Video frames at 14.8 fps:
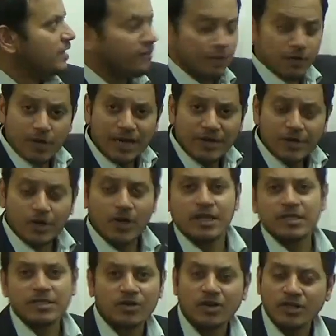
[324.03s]
If you can draw
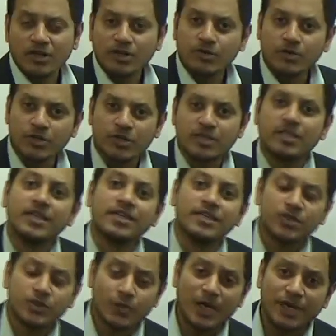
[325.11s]
this on your notes, then
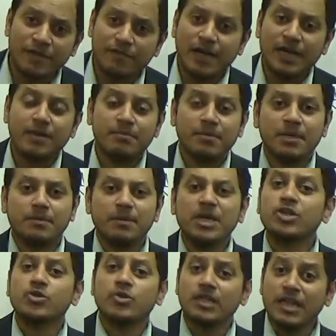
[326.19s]
it's very fine, but
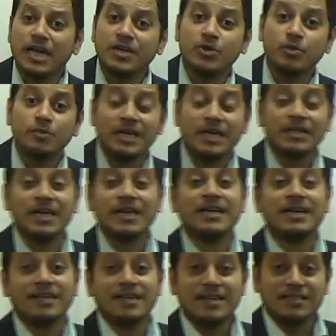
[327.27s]
make sure that you make that
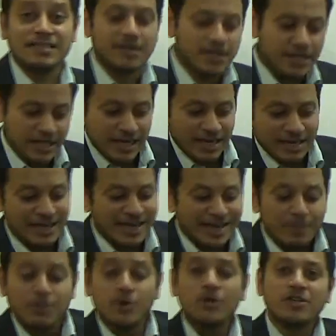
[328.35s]
atlas dirty, and
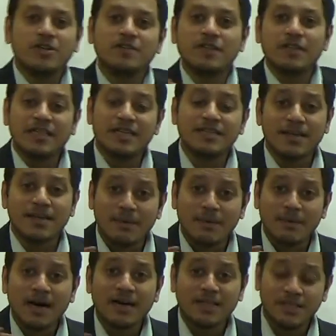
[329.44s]
most of the things are
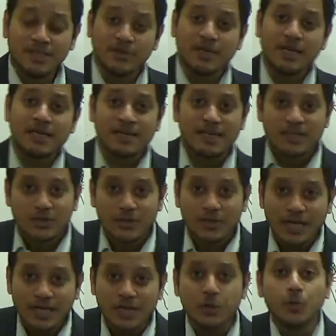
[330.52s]
marked in your atlas so
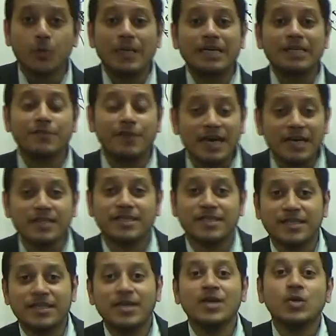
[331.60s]
that you will revise
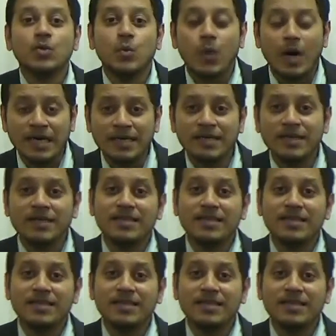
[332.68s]
it while